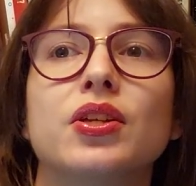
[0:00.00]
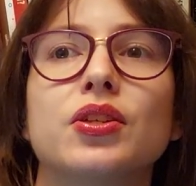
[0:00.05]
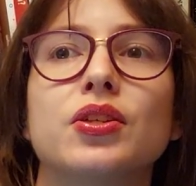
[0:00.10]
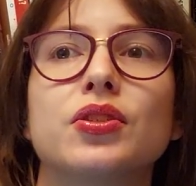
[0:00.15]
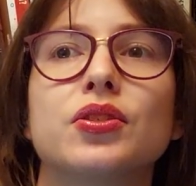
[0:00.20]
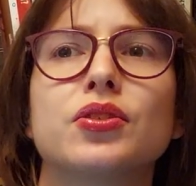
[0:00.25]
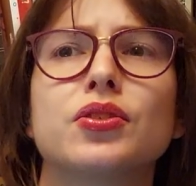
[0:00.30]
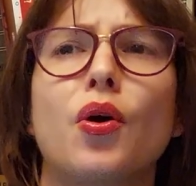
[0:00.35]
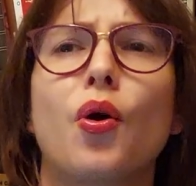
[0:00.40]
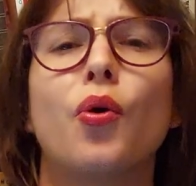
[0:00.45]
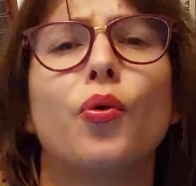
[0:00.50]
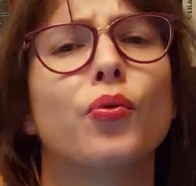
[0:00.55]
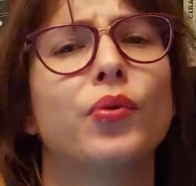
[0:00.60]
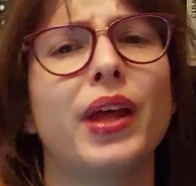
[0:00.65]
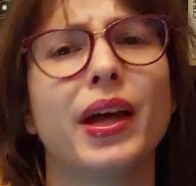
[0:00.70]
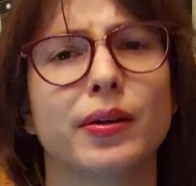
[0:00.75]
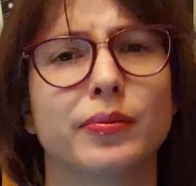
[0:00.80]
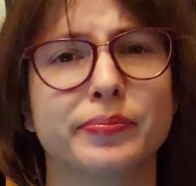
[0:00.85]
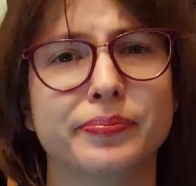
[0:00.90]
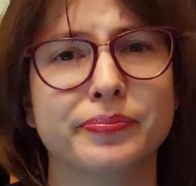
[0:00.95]
So
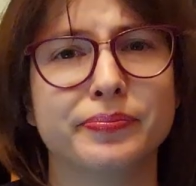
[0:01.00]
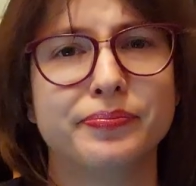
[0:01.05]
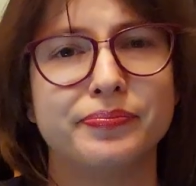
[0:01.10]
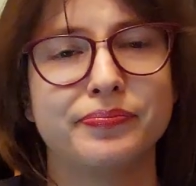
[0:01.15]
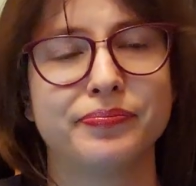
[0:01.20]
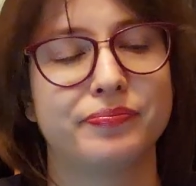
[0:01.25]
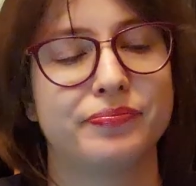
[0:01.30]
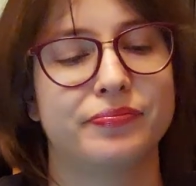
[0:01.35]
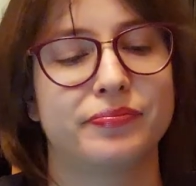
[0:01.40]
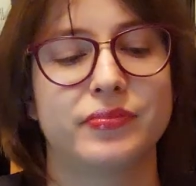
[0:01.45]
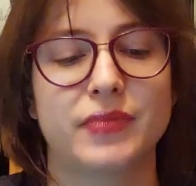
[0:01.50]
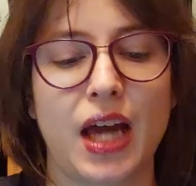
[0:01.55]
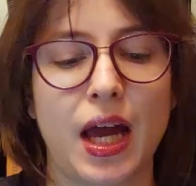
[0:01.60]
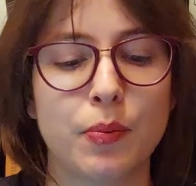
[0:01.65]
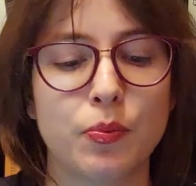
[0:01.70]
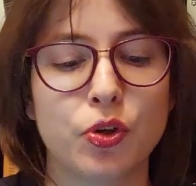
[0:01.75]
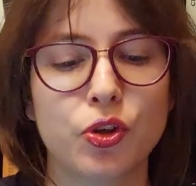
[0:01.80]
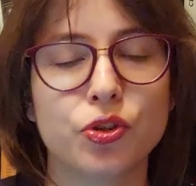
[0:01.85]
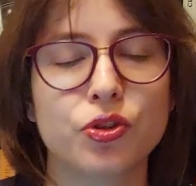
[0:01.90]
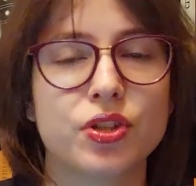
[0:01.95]
yeah,
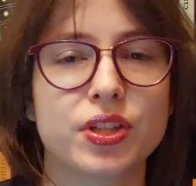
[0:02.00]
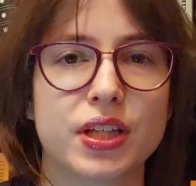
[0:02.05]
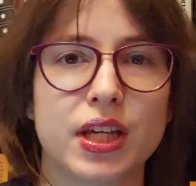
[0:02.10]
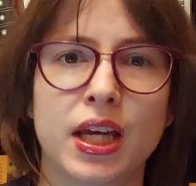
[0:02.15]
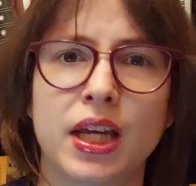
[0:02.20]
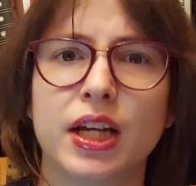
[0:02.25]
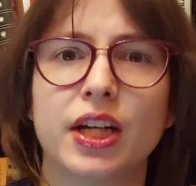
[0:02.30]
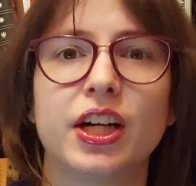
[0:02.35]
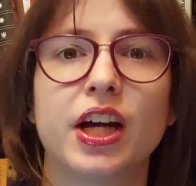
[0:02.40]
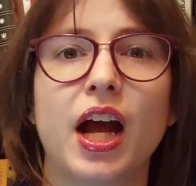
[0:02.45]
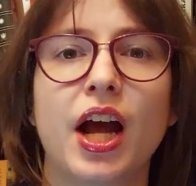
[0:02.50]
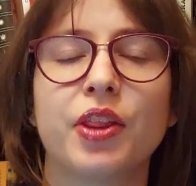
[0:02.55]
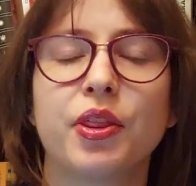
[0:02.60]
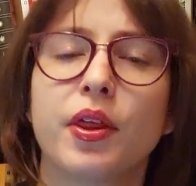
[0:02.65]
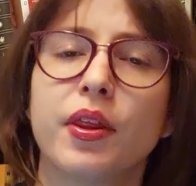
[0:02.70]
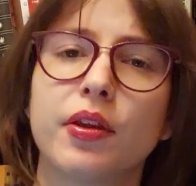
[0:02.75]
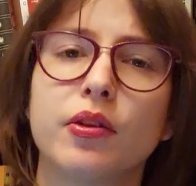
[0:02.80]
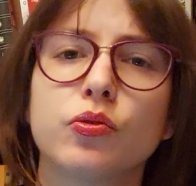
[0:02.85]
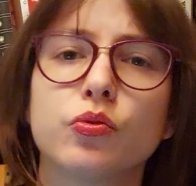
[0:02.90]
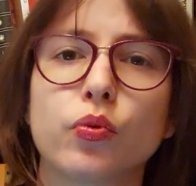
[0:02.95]
I'm going to stay here. I
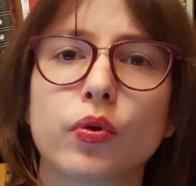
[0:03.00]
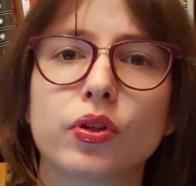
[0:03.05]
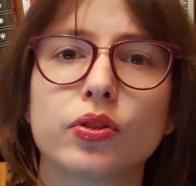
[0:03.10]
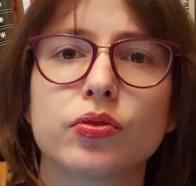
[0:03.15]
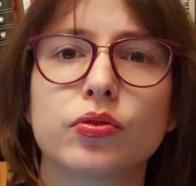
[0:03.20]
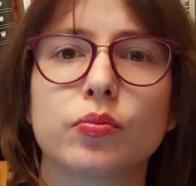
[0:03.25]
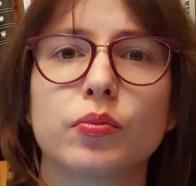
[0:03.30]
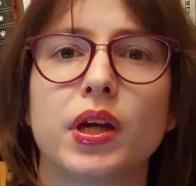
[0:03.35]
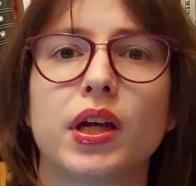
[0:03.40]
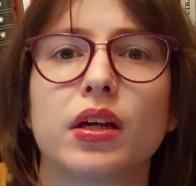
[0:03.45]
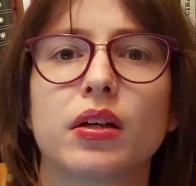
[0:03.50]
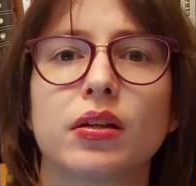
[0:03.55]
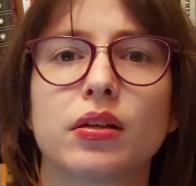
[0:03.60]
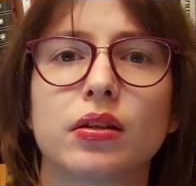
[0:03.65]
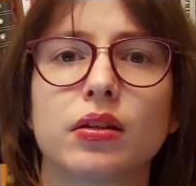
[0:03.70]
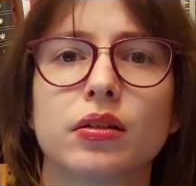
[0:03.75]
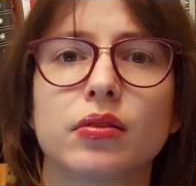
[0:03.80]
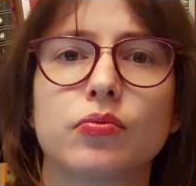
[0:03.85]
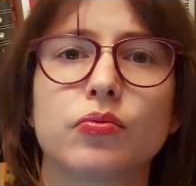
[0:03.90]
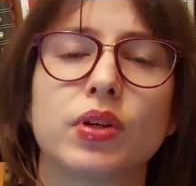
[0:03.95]
didn't want to make
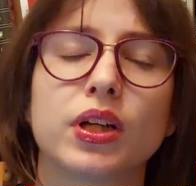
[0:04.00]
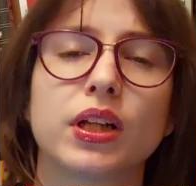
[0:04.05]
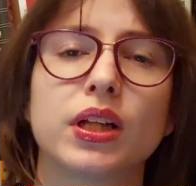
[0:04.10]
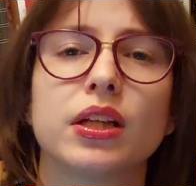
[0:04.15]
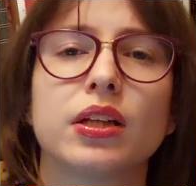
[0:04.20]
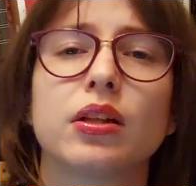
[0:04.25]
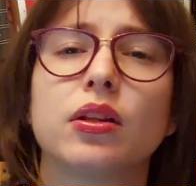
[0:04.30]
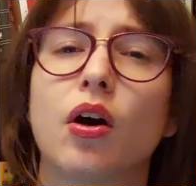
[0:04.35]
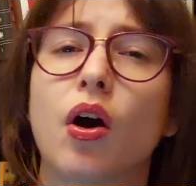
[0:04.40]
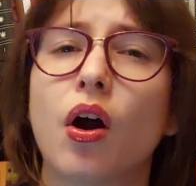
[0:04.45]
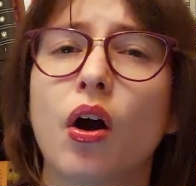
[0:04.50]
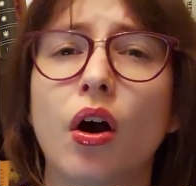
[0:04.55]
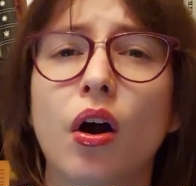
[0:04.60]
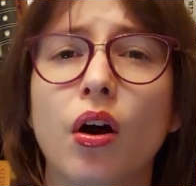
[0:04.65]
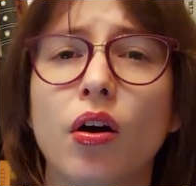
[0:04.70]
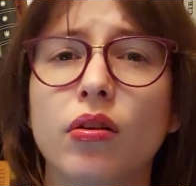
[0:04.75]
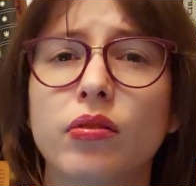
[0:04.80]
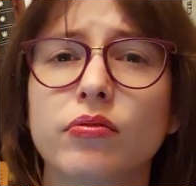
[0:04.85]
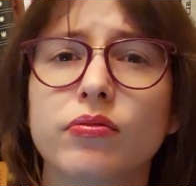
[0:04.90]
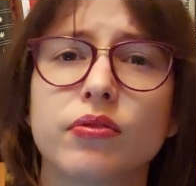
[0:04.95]
a really
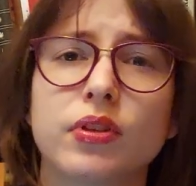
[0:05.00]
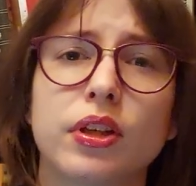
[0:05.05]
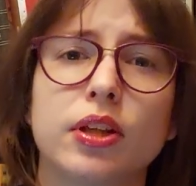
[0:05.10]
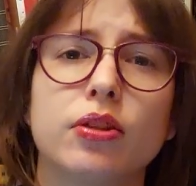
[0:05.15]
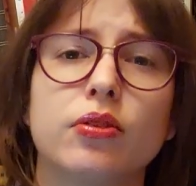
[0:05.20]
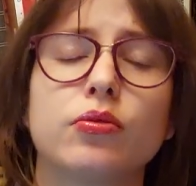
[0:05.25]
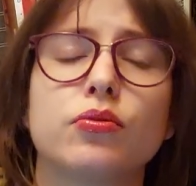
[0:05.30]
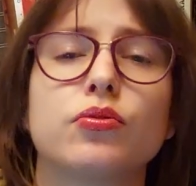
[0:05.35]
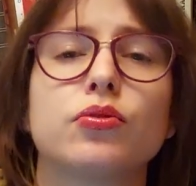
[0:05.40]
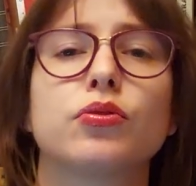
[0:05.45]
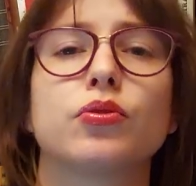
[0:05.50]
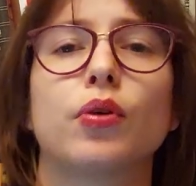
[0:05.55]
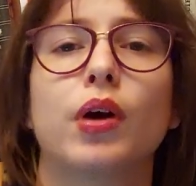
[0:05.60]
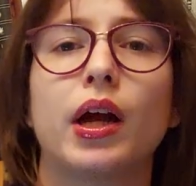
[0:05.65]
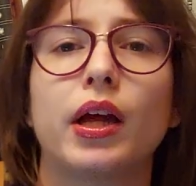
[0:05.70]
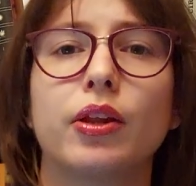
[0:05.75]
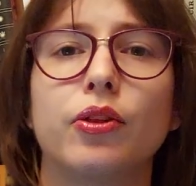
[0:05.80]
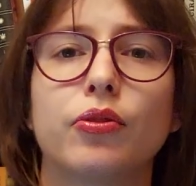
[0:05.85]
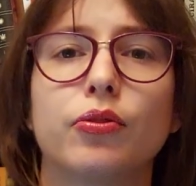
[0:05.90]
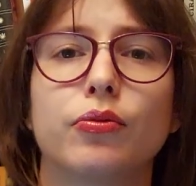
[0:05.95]
long video so
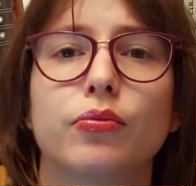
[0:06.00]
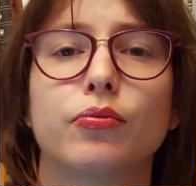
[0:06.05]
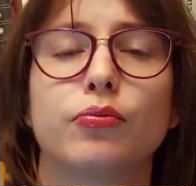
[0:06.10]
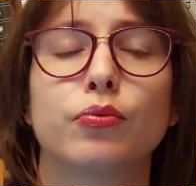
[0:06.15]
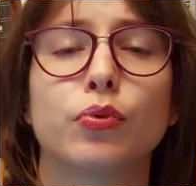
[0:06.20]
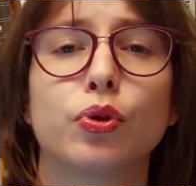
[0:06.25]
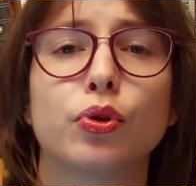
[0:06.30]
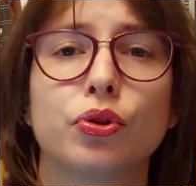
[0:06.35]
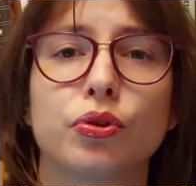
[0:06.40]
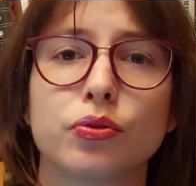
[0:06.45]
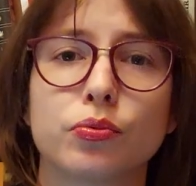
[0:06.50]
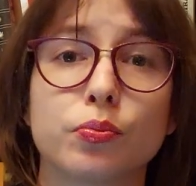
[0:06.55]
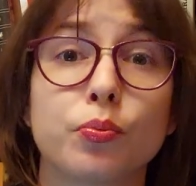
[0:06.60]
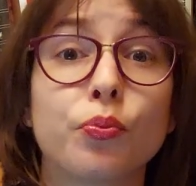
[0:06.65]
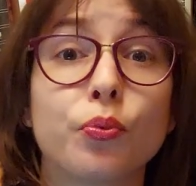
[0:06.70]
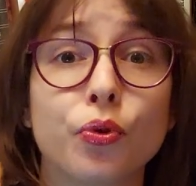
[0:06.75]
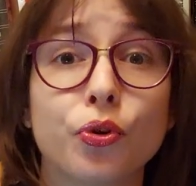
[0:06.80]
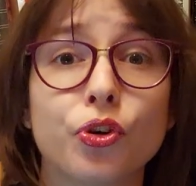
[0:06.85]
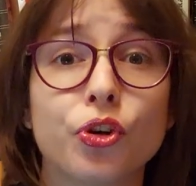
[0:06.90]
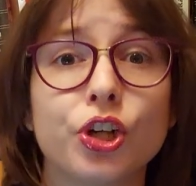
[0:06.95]
I wouldn't
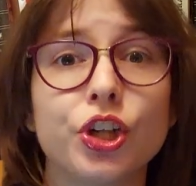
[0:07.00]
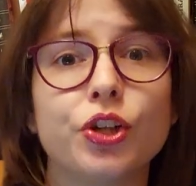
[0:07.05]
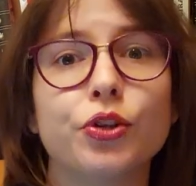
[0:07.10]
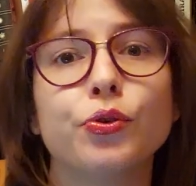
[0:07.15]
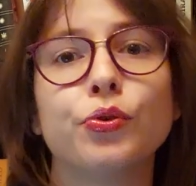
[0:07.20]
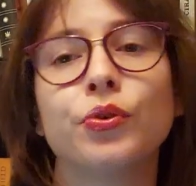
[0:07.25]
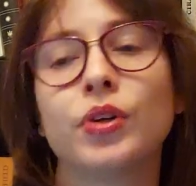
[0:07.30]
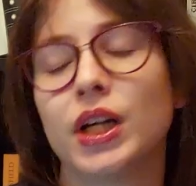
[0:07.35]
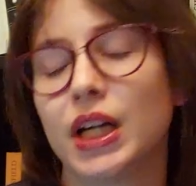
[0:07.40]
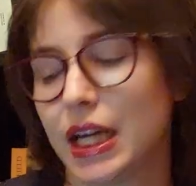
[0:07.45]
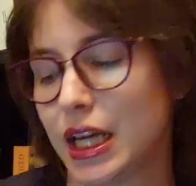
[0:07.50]
bore you